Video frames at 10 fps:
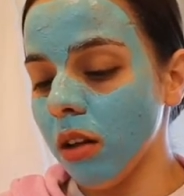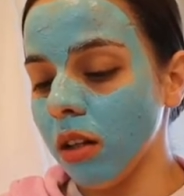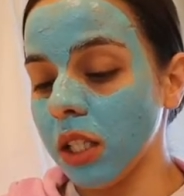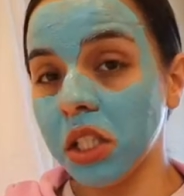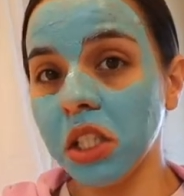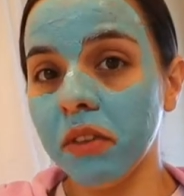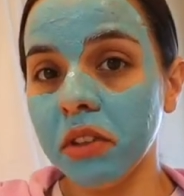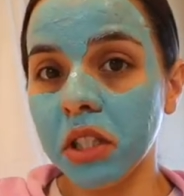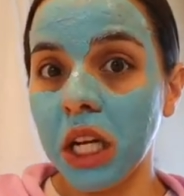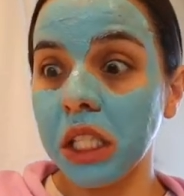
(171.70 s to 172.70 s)
Let's see if
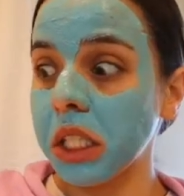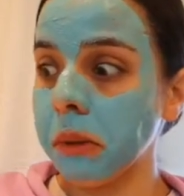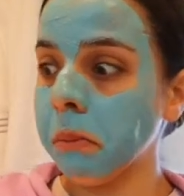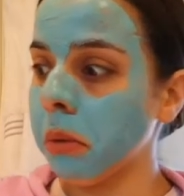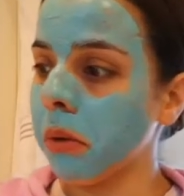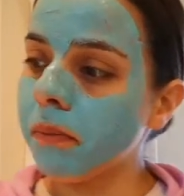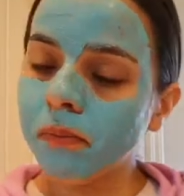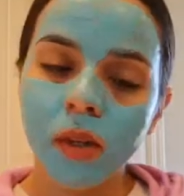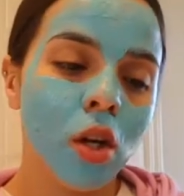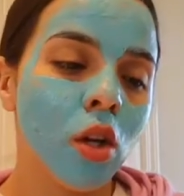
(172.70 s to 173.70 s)
it's that simple.
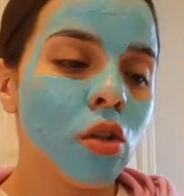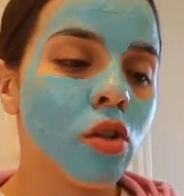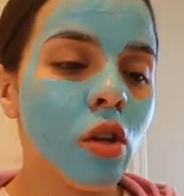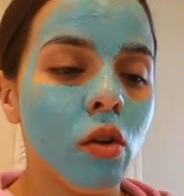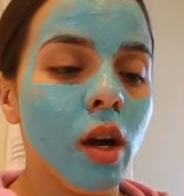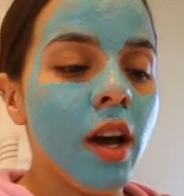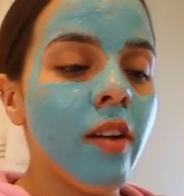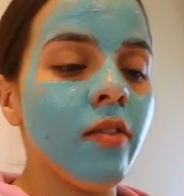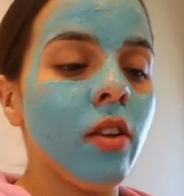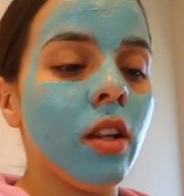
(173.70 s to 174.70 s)
So I
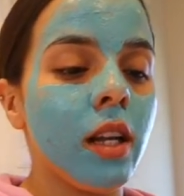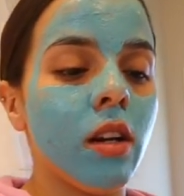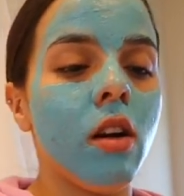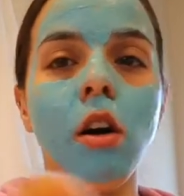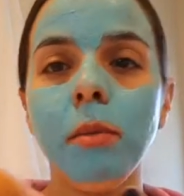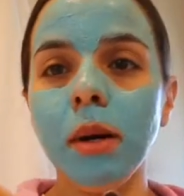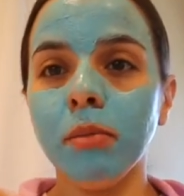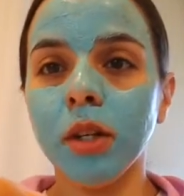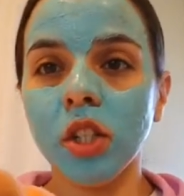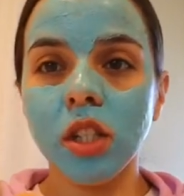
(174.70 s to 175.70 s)
have like all my
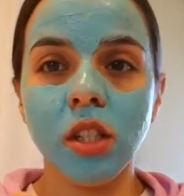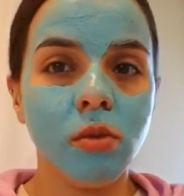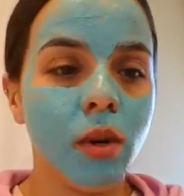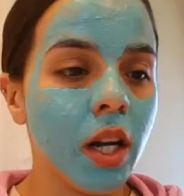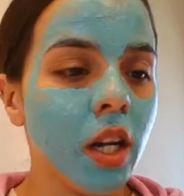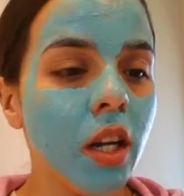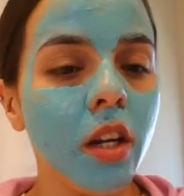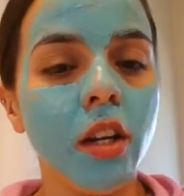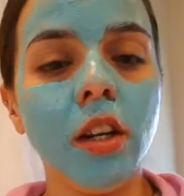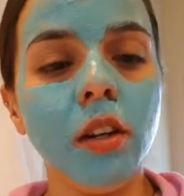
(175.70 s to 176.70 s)
brushes right
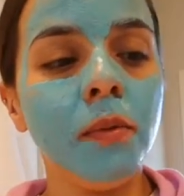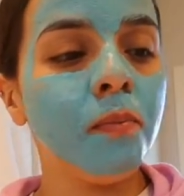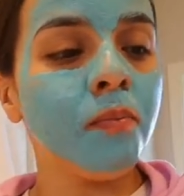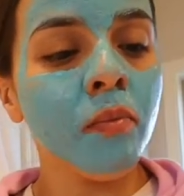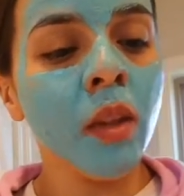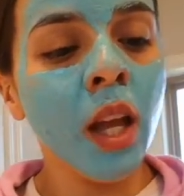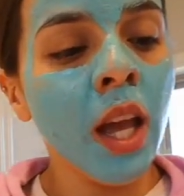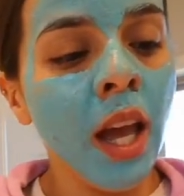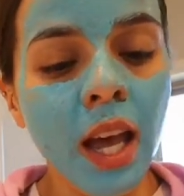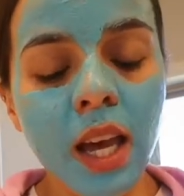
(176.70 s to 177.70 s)
here,
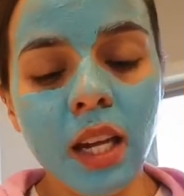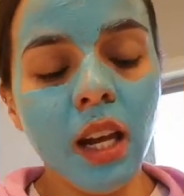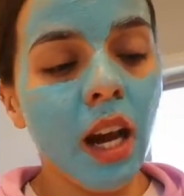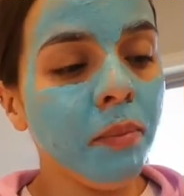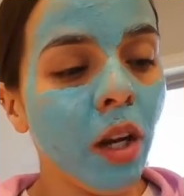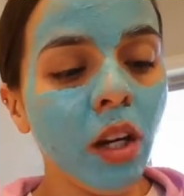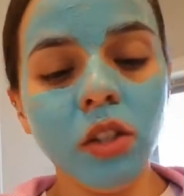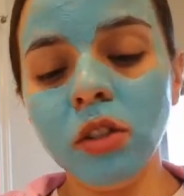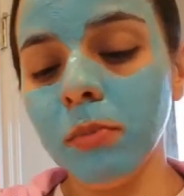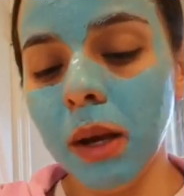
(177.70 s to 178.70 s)
and I'm not gonna
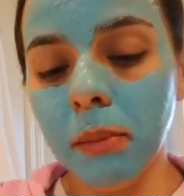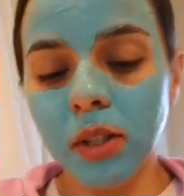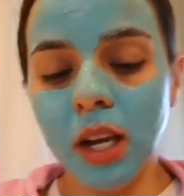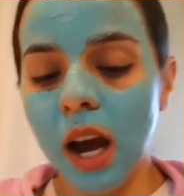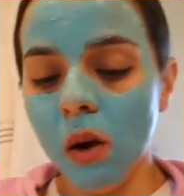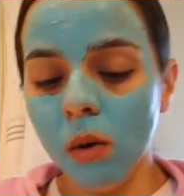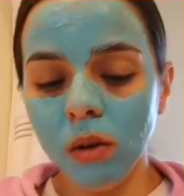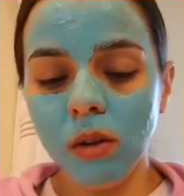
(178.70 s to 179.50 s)
use a paper towel.